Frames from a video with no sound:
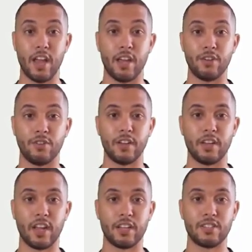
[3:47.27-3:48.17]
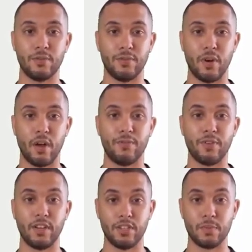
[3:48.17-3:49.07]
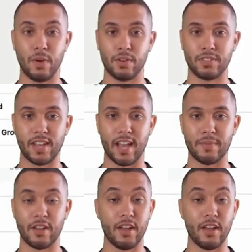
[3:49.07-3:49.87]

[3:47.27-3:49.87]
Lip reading: and create a custom form for each post type.